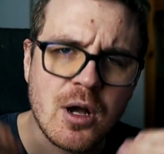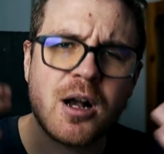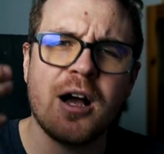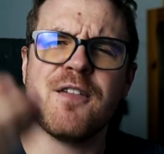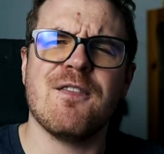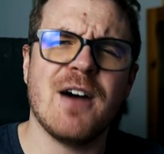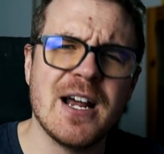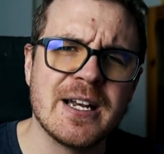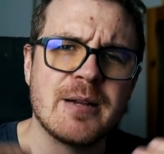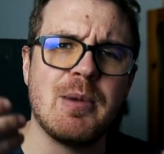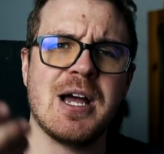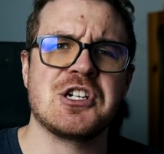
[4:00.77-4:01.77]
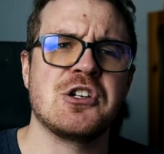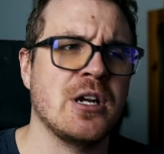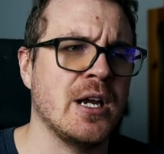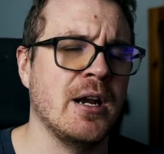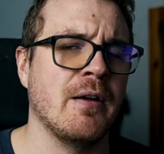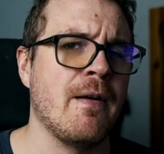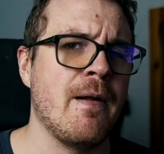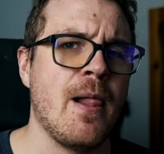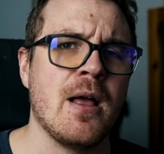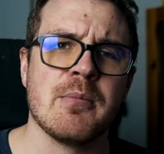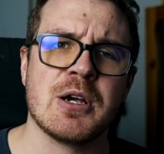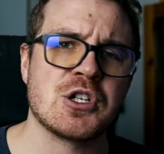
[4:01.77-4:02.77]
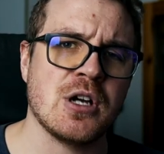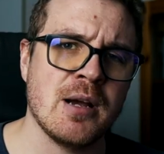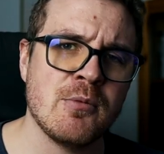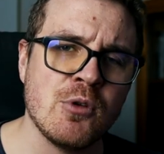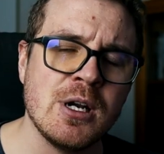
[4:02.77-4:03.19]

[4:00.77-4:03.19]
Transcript: kind of finding the passion again, because I